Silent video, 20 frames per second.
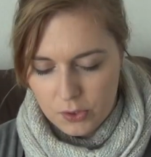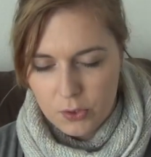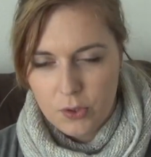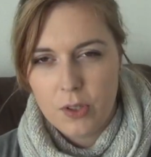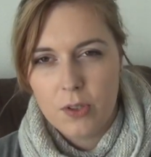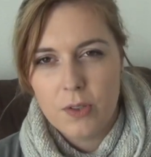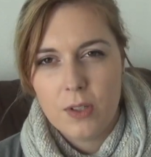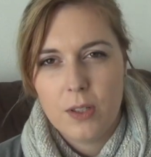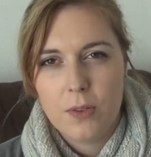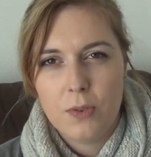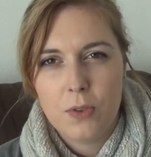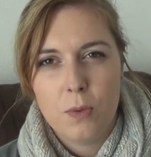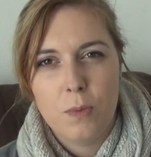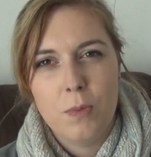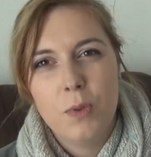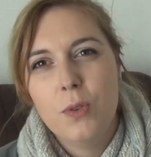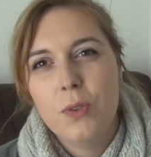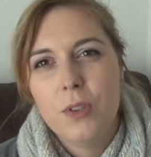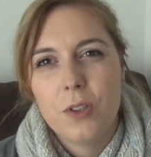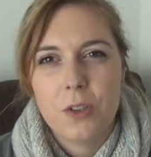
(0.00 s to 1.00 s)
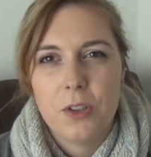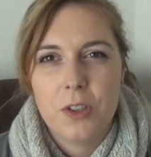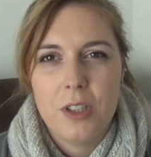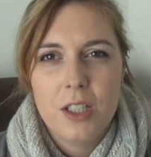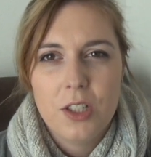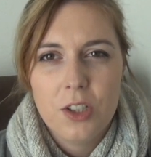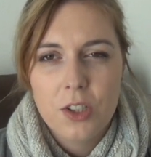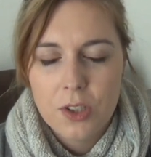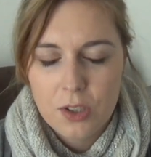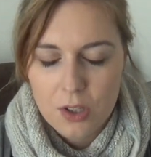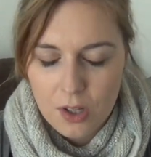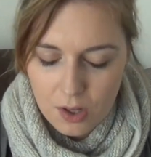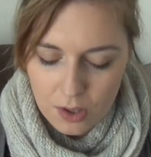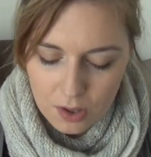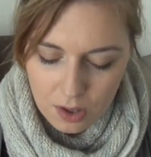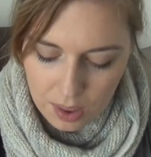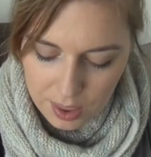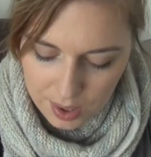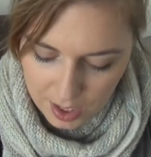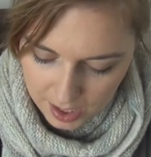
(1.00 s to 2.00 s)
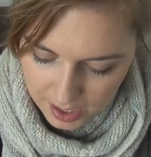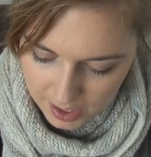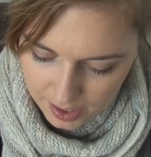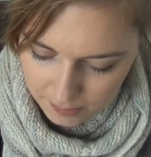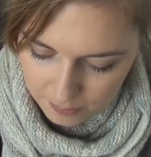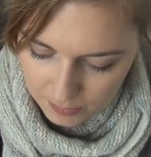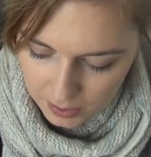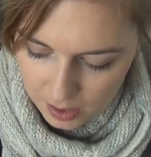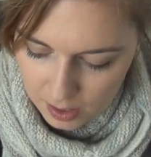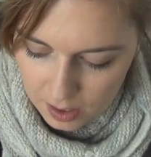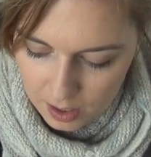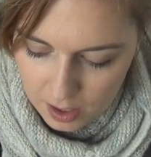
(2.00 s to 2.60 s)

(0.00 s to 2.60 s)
You don't have to move your stitches all the time,